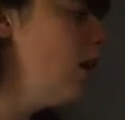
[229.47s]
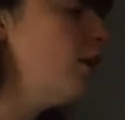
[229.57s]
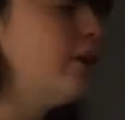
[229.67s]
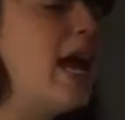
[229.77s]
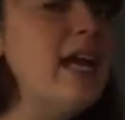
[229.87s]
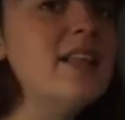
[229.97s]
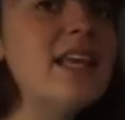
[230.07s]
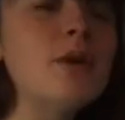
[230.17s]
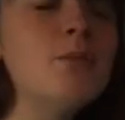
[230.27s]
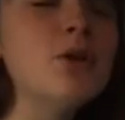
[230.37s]
Okay, they
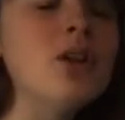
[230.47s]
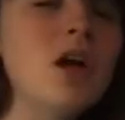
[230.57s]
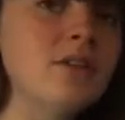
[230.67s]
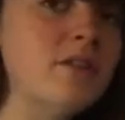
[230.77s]
can put lots of